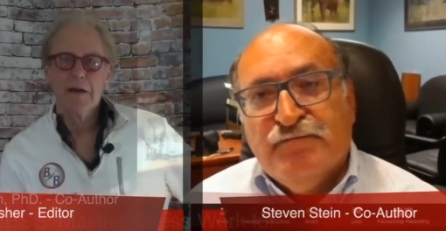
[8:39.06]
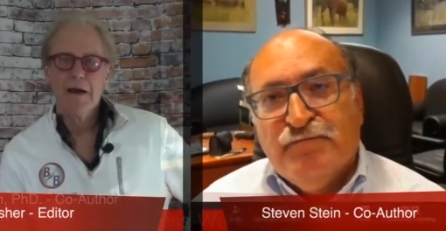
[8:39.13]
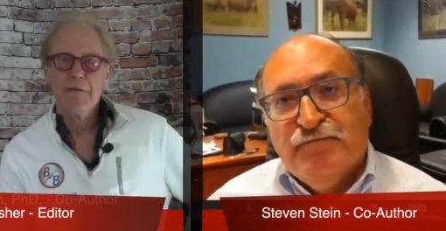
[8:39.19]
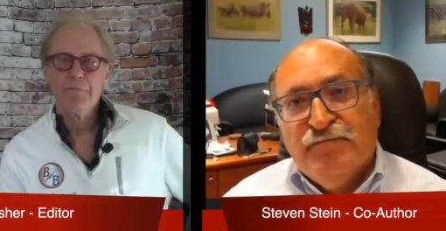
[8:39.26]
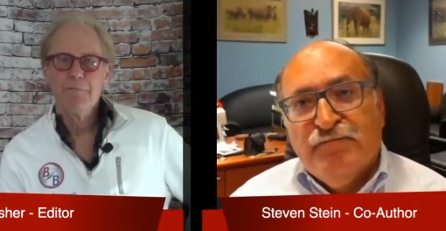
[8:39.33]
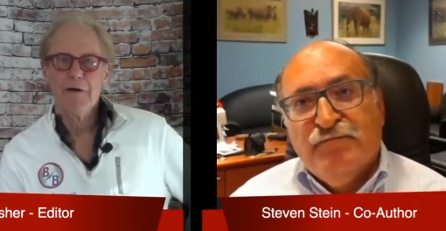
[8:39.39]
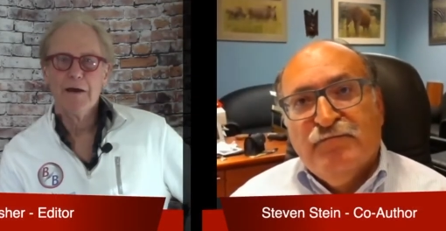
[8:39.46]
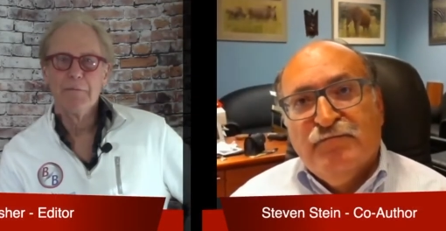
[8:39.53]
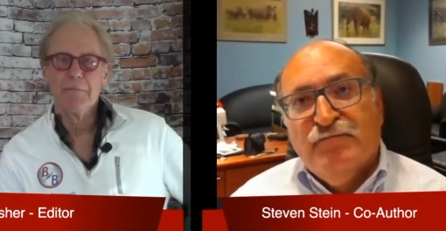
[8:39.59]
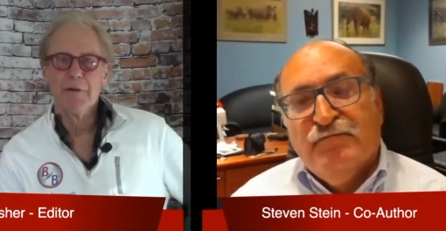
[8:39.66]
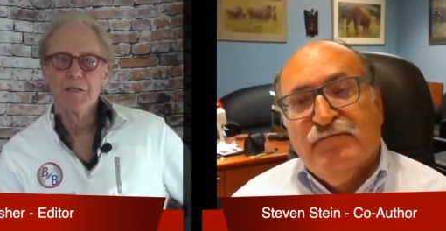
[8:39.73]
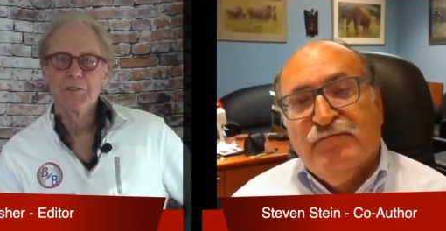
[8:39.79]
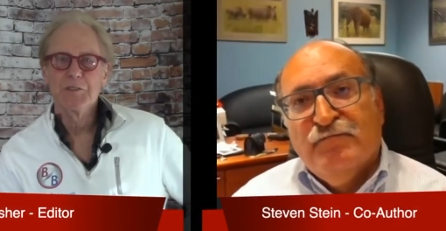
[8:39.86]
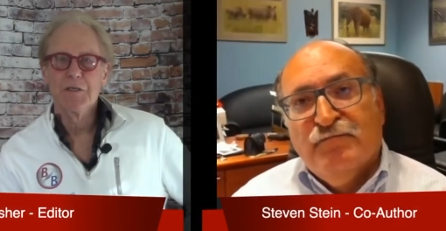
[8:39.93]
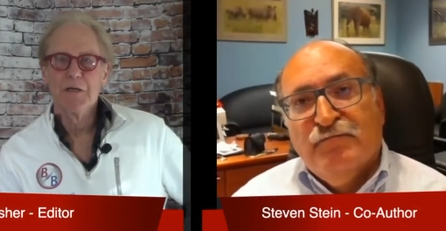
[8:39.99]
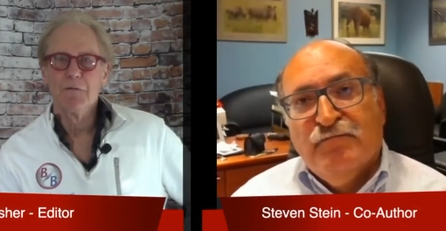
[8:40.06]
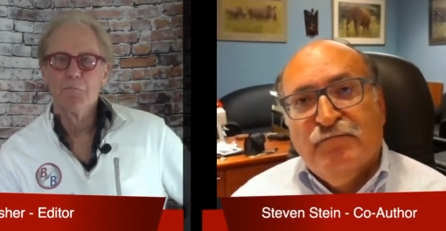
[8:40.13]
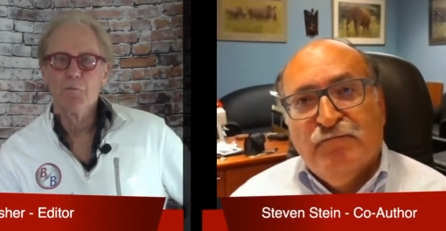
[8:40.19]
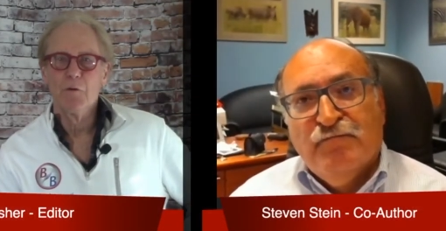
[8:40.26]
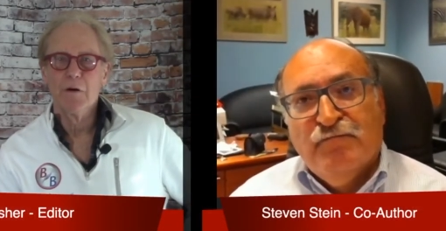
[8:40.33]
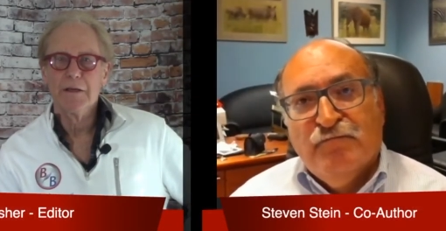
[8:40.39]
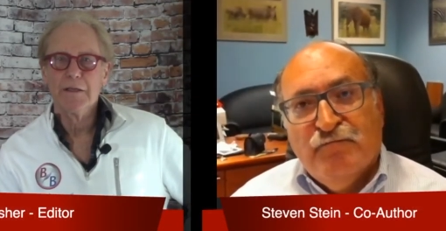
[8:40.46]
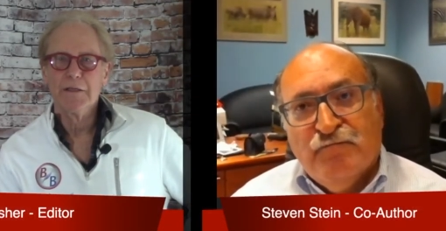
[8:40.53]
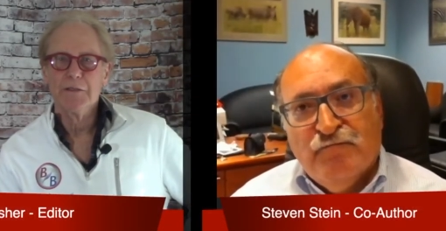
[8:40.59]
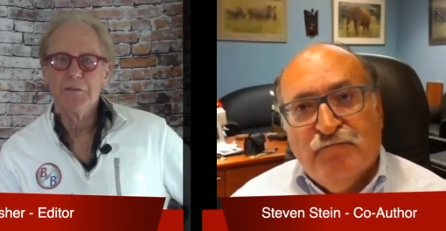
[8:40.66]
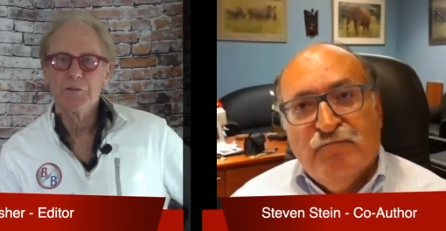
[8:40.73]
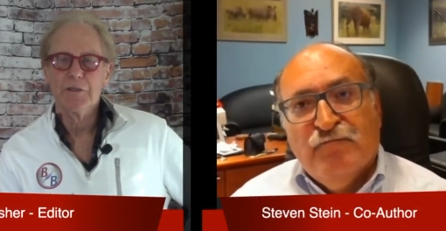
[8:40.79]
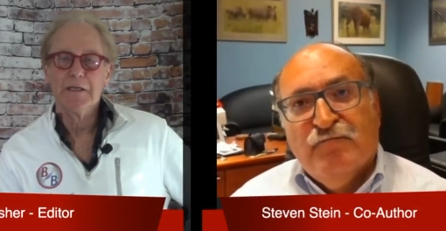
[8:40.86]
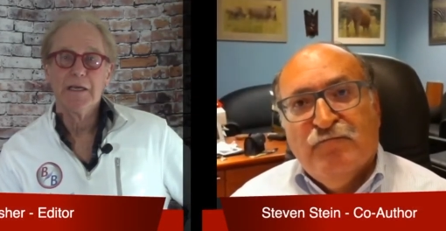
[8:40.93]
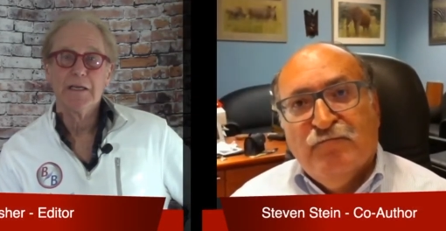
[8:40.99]
Speaker 1: I find myself wanting to
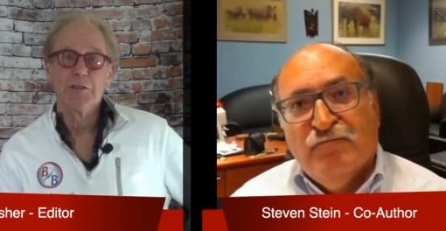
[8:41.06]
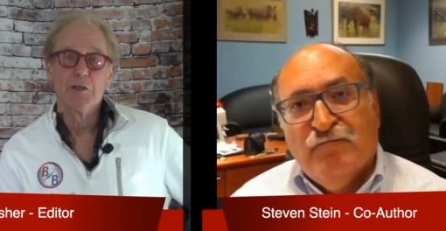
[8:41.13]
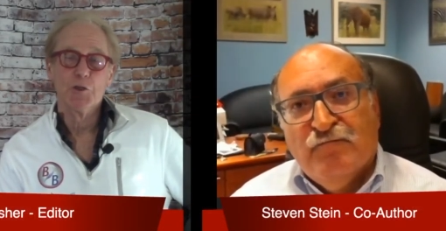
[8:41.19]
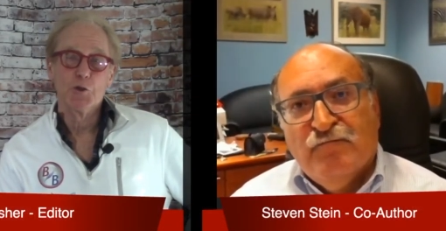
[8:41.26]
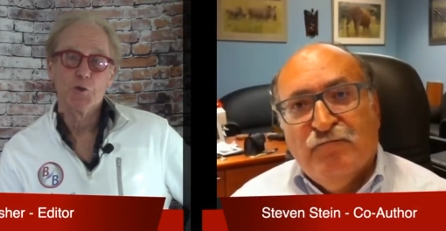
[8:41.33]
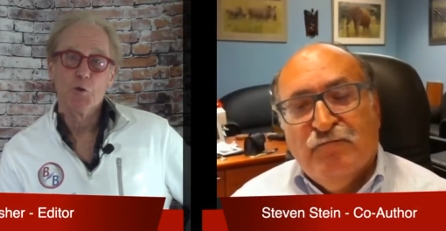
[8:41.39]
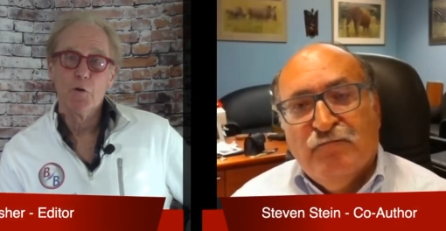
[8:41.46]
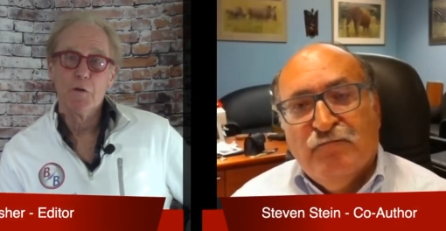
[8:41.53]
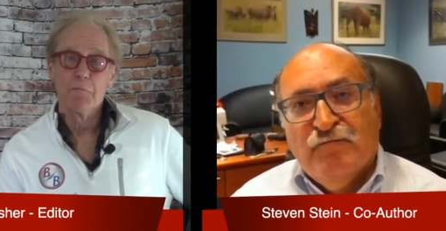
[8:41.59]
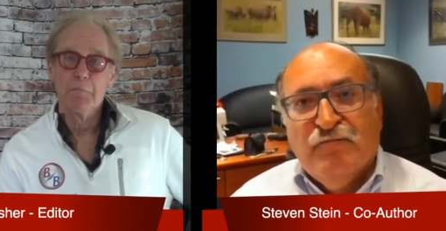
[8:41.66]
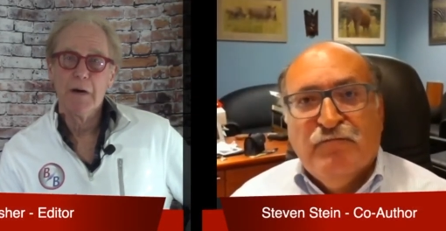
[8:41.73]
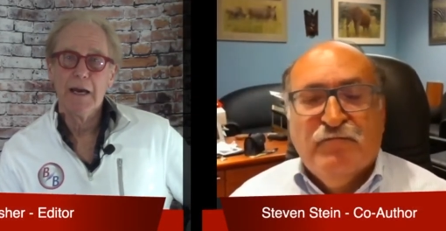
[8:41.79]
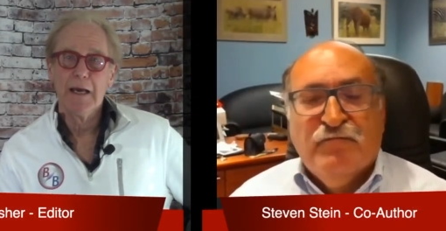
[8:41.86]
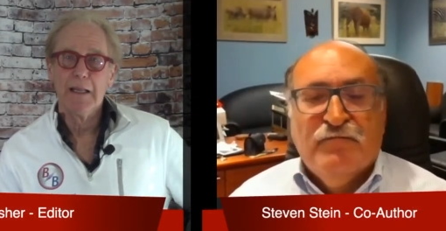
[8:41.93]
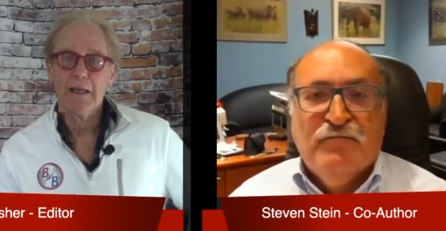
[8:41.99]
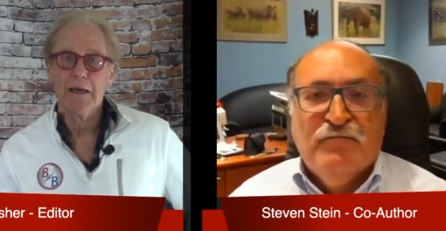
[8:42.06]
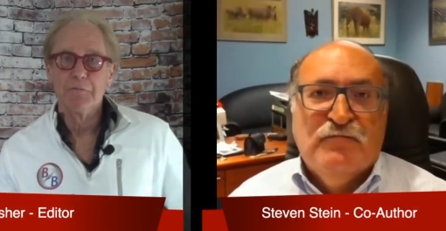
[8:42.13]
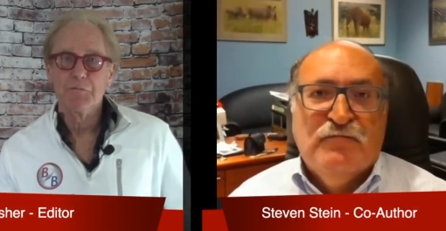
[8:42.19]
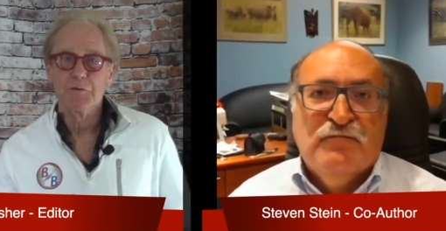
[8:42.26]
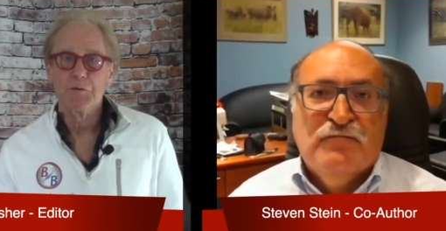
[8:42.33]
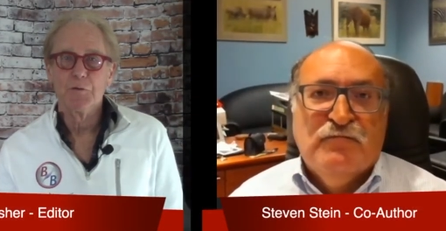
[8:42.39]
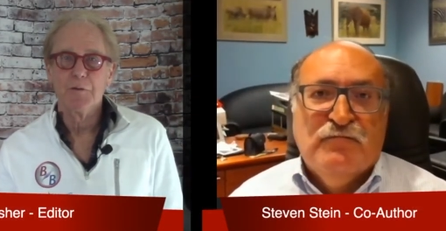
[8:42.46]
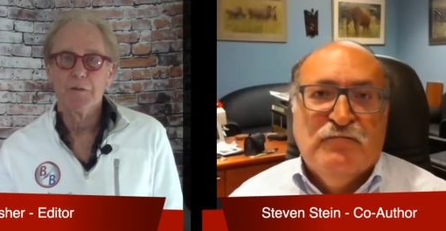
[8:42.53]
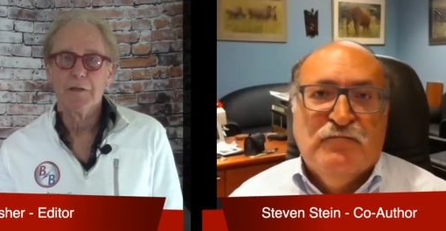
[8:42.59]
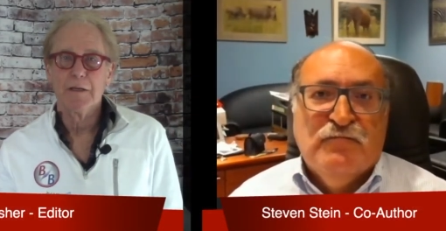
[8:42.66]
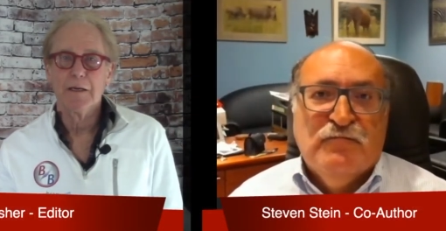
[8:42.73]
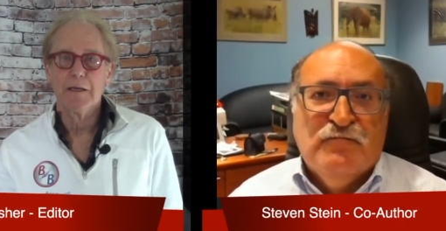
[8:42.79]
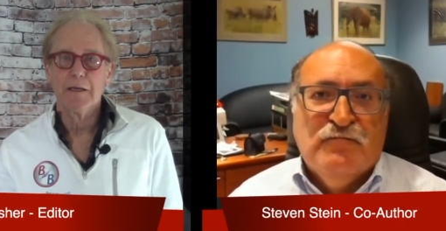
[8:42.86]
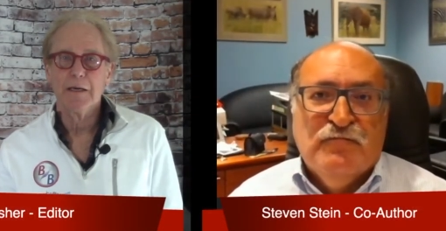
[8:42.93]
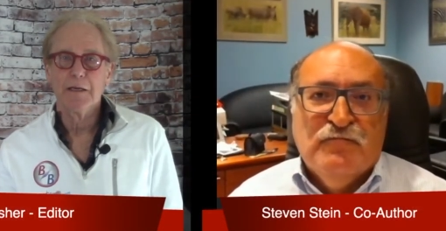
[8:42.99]
get control of my life so that
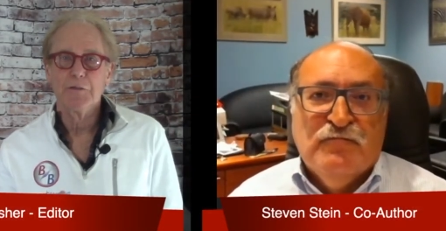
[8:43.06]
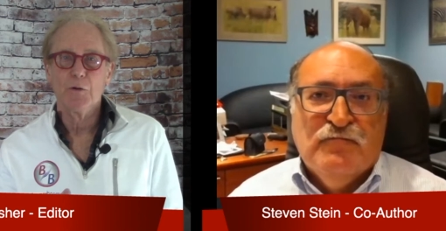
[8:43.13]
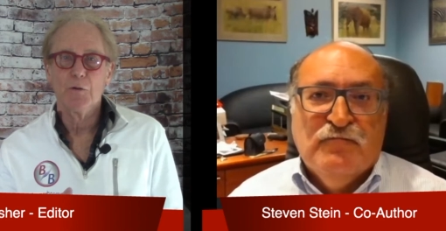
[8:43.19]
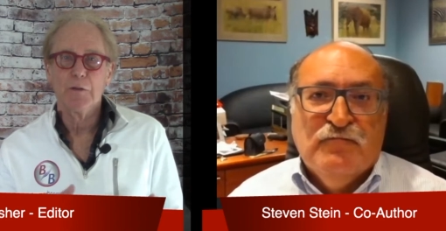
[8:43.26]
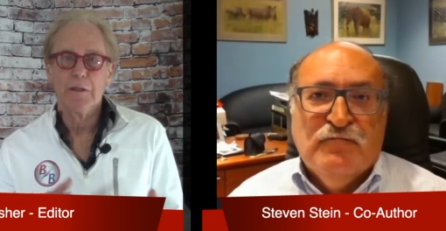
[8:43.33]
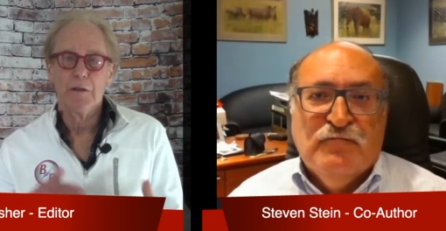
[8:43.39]
I don't let